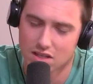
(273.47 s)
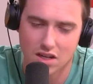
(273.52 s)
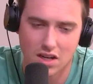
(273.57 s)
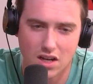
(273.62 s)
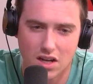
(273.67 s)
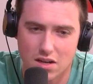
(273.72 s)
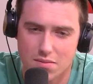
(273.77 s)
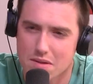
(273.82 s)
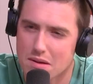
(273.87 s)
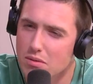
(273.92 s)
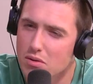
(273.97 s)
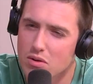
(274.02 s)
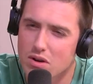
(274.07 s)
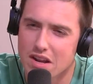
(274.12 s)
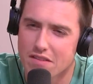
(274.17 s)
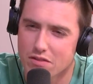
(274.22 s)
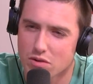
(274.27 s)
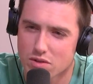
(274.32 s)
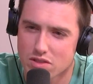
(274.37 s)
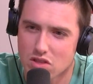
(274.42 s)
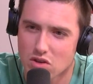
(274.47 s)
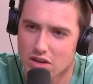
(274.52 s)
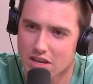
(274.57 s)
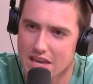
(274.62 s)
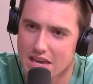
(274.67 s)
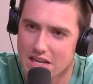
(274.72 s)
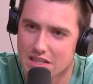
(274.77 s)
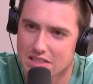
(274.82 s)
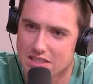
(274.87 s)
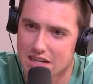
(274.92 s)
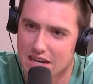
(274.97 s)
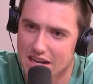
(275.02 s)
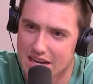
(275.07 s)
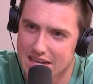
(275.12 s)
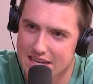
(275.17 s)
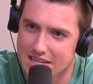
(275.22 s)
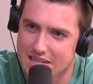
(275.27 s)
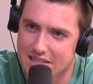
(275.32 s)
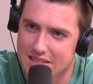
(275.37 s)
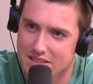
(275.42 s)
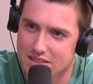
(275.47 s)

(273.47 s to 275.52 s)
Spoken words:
Oh, remember when everyone thought Kel died?